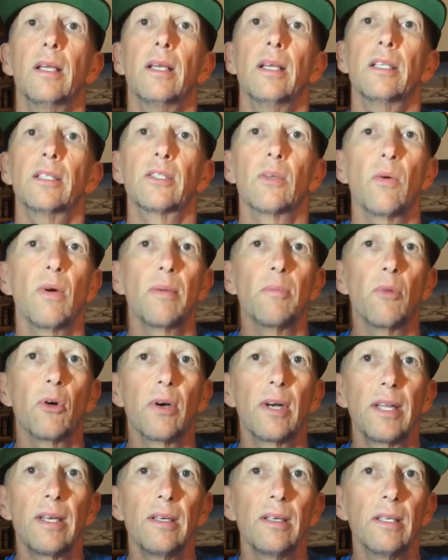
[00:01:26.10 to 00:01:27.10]
So one
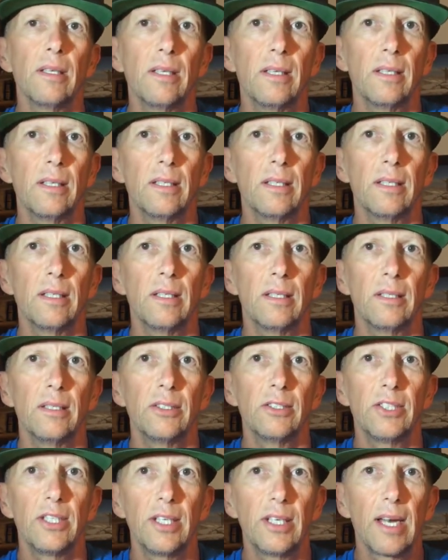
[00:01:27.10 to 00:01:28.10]
morning,
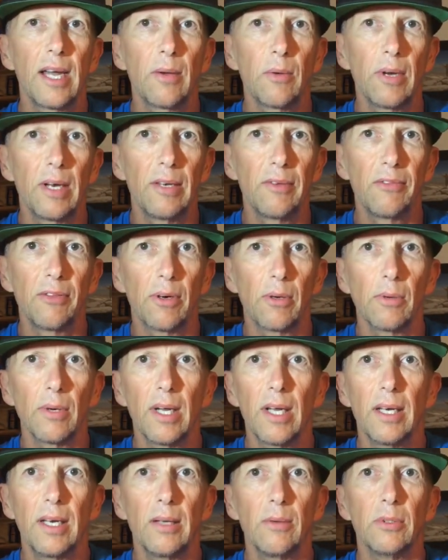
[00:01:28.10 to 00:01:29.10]
she and I went for a
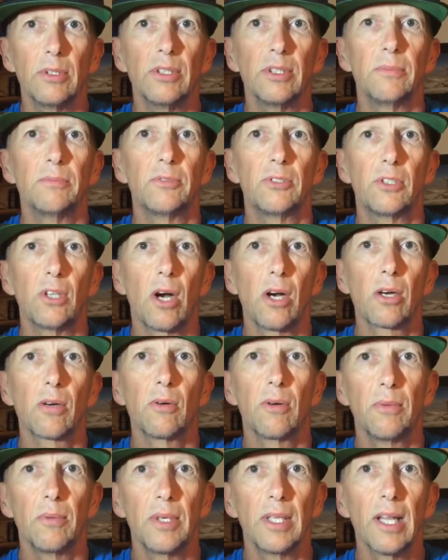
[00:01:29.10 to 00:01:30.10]
run. It was dark
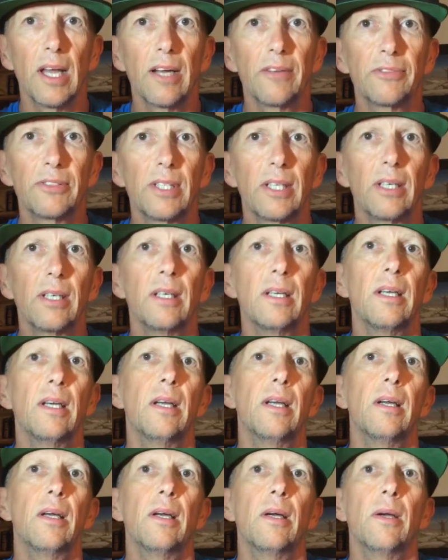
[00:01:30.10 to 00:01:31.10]
when we left.
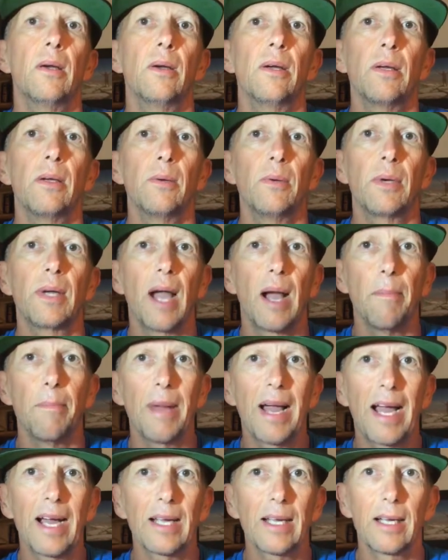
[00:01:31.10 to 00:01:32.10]
We got
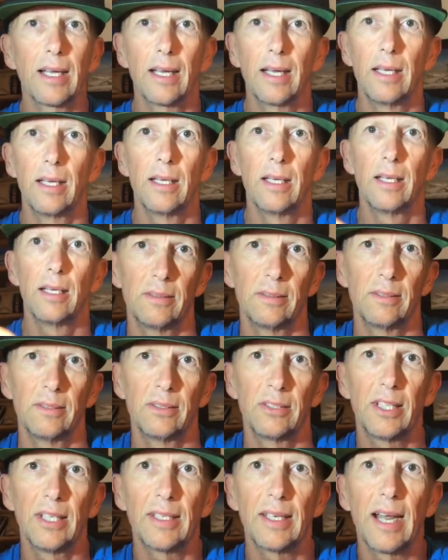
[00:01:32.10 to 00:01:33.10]
back,
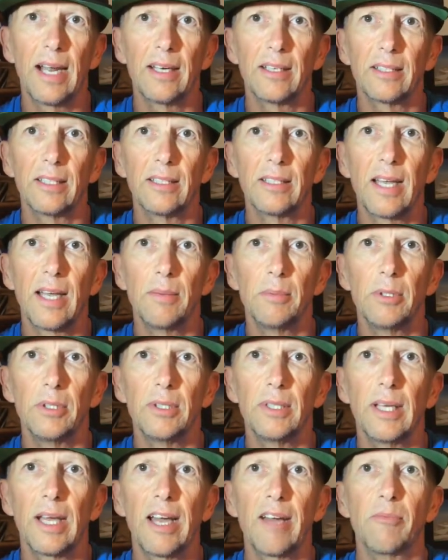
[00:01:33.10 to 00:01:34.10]
sit down at the table
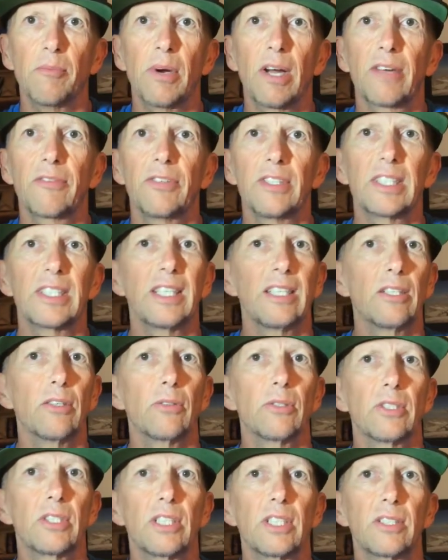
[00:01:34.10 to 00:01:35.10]
to have breakfast, and there
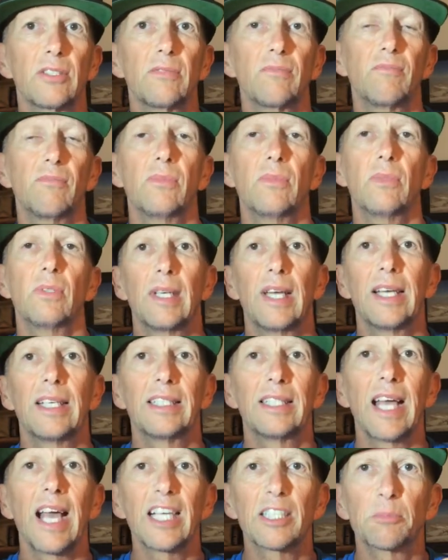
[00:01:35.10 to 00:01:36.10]
was this
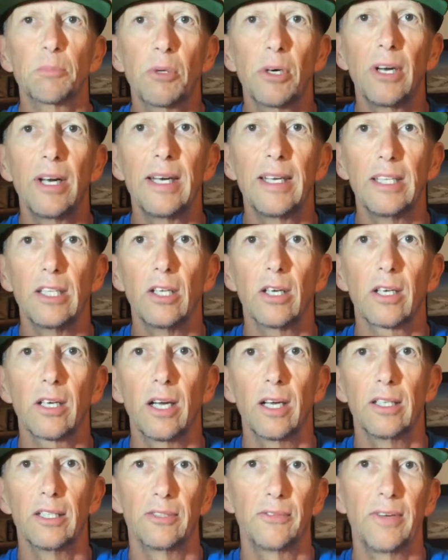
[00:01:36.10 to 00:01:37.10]
exasperated look
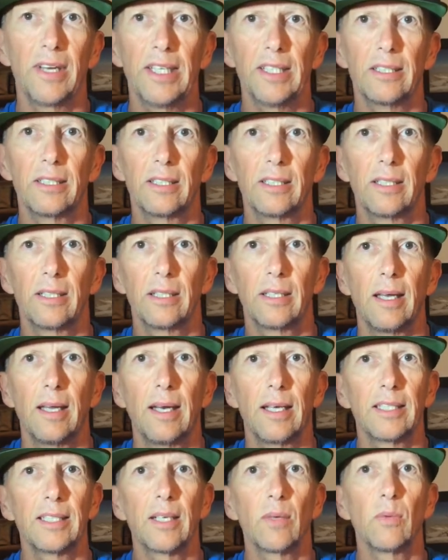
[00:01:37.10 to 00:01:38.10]
on his face. And
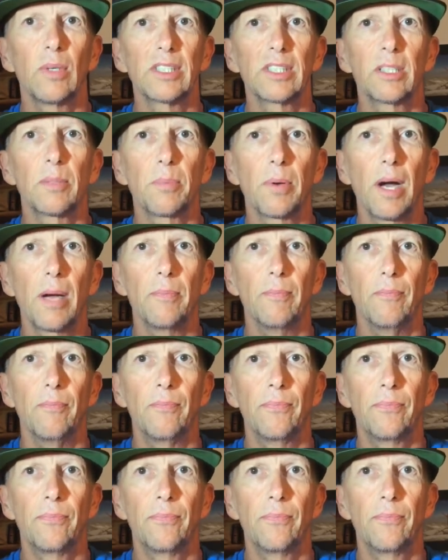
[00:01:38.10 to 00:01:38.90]
I said, "What's the problem?"